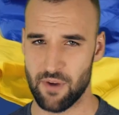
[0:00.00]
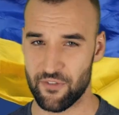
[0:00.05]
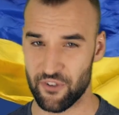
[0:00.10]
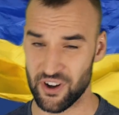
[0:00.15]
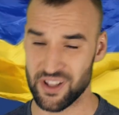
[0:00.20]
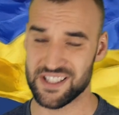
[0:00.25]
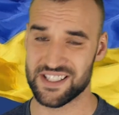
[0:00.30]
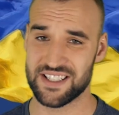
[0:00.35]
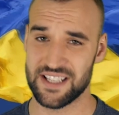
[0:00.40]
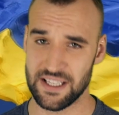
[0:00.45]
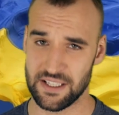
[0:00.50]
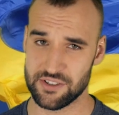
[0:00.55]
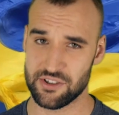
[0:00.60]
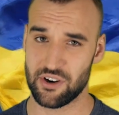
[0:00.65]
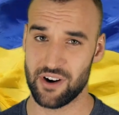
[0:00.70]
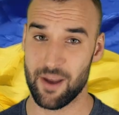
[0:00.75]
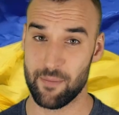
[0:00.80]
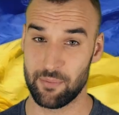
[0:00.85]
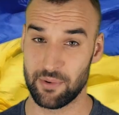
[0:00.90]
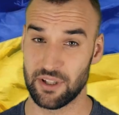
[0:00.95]
My friends, things
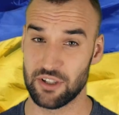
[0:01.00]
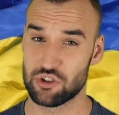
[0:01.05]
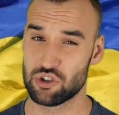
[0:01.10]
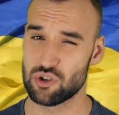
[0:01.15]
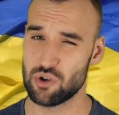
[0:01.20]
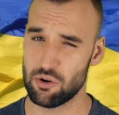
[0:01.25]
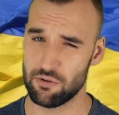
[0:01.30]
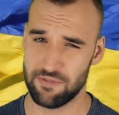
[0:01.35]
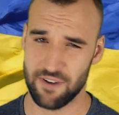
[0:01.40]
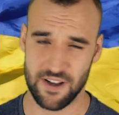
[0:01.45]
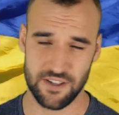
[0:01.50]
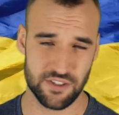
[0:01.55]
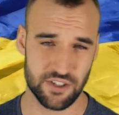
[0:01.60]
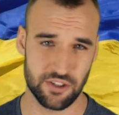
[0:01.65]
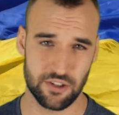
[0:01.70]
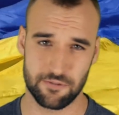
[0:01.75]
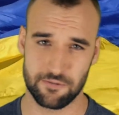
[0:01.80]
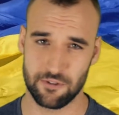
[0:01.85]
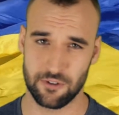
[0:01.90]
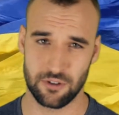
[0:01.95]
are happening so fast
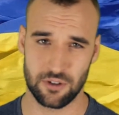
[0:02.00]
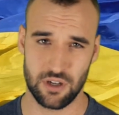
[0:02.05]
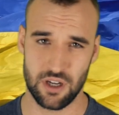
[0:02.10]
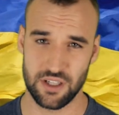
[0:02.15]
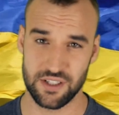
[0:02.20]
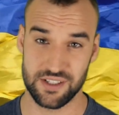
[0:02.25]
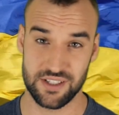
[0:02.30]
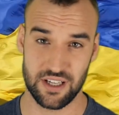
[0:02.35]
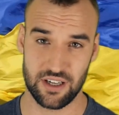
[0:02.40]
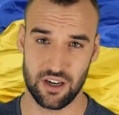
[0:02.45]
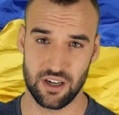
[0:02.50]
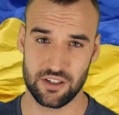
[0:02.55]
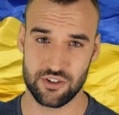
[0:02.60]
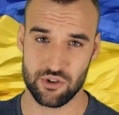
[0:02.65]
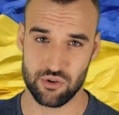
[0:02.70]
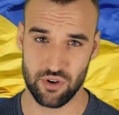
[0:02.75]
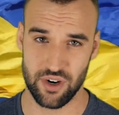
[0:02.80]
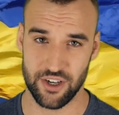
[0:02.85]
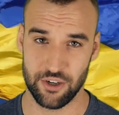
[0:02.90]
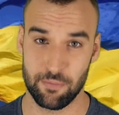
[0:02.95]
in the front lines that I'll
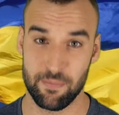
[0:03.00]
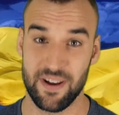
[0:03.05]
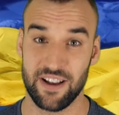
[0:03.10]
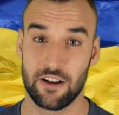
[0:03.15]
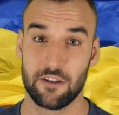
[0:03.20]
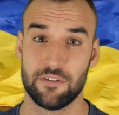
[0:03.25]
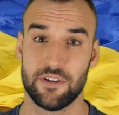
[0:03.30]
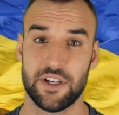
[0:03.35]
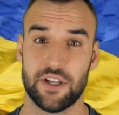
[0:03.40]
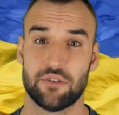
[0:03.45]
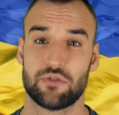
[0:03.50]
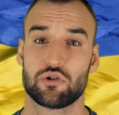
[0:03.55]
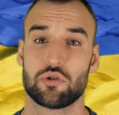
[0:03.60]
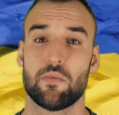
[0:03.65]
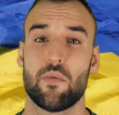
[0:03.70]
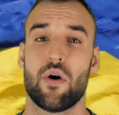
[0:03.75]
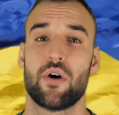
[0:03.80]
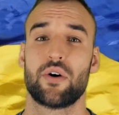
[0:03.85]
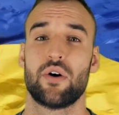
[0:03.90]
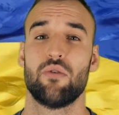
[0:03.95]
try to make a video
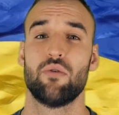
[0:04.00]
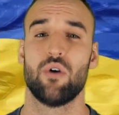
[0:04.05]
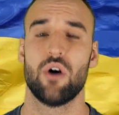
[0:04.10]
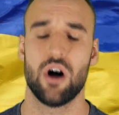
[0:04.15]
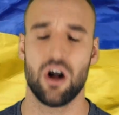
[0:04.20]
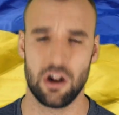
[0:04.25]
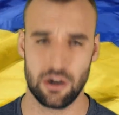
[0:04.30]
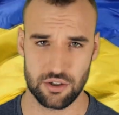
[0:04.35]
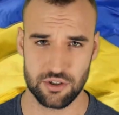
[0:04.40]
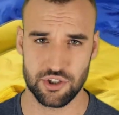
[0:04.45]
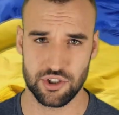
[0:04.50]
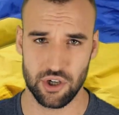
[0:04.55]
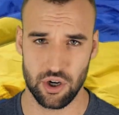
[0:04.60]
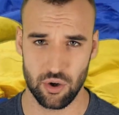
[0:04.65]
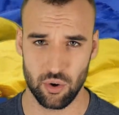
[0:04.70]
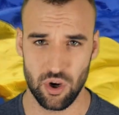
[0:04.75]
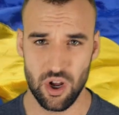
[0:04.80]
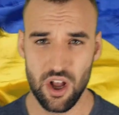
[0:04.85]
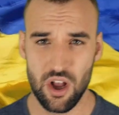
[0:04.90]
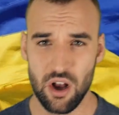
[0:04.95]
tomorrow
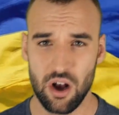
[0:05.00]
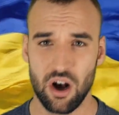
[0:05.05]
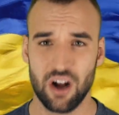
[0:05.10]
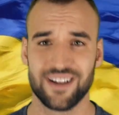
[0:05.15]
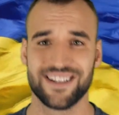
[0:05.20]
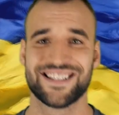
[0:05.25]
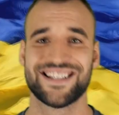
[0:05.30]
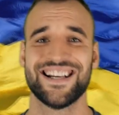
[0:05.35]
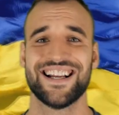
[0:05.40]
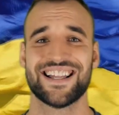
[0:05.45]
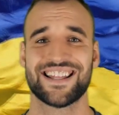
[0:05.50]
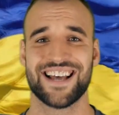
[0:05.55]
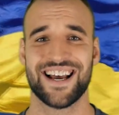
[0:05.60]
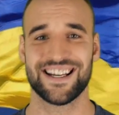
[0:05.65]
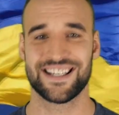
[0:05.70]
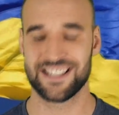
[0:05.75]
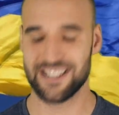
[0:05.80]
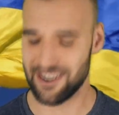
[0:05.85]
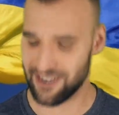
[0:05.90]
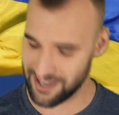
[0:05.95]
also. Until
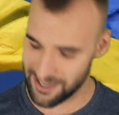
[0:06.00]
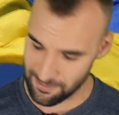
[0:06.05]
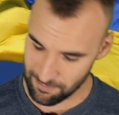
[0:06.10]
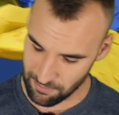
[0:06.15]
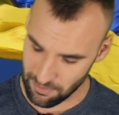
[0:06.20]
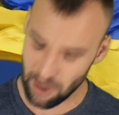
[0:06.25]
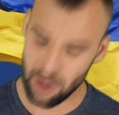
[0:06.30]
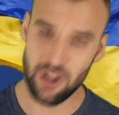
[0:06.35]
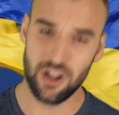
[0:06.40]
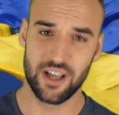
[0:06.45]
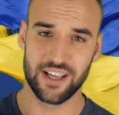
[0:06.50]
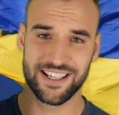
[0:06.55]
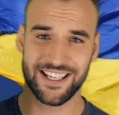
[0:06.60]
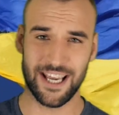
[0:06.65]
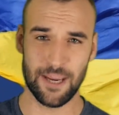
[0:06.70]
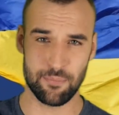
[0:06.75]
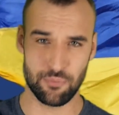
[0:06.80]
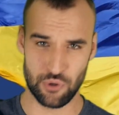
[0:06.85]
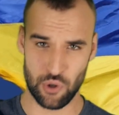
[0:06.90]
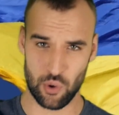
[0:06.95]
that time,
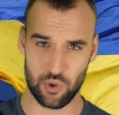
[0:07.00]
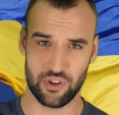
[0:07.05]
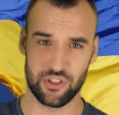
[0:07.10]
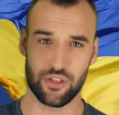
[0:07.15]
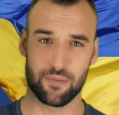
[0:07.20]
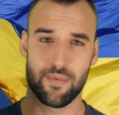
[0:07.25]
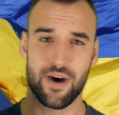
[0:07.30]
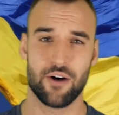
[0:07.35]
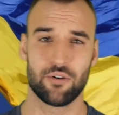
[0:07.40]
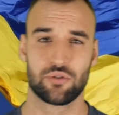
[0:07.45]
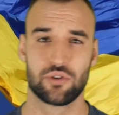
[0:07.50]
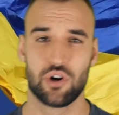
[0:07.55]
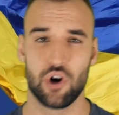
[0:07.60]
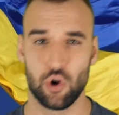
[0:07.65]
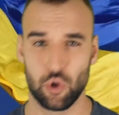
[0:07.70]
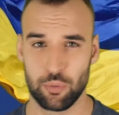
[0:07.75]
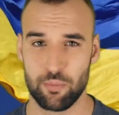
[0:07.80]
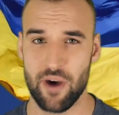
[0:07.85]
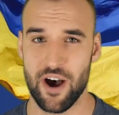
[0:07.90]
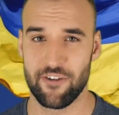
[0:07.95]
keep knocking them out
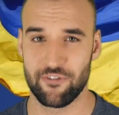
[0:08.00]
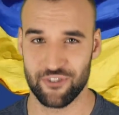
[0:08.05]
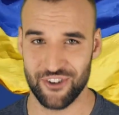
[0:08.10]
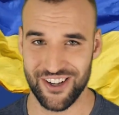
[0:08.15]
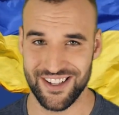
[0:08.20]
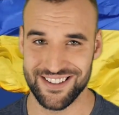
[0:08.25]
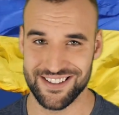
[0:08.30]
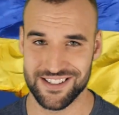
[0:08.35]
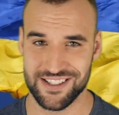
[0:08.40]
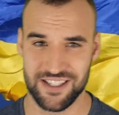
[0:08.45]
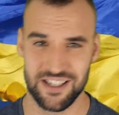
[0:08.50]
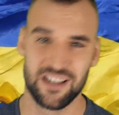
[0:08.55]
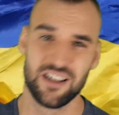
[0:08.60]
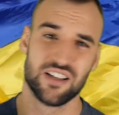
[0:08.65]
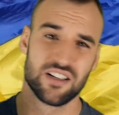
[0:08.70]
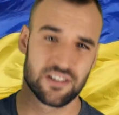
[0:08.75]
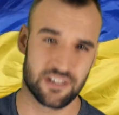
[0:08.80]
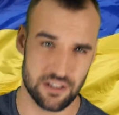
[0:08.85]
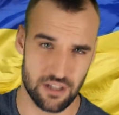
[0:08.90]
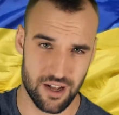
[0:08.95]
cold, my friends.
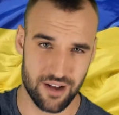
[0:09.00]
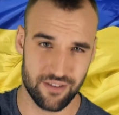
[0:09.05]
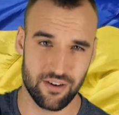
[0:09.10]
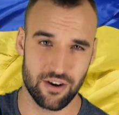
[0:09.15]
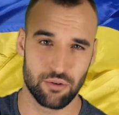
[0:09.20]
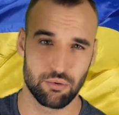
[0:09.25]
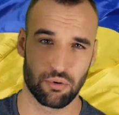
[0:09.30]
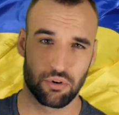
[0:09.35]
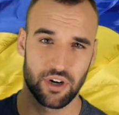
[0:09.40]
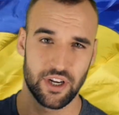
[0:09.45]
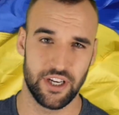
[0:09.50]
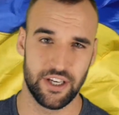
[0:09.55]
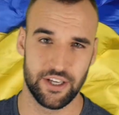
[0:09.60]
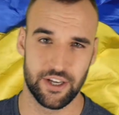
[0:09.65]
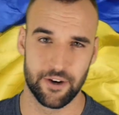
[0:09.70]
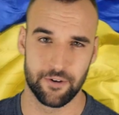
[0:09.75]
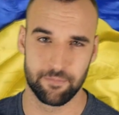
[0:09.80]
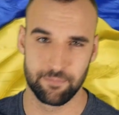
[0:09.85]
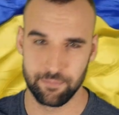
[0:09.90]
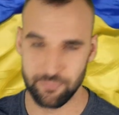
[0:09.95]
Slava Ukraini.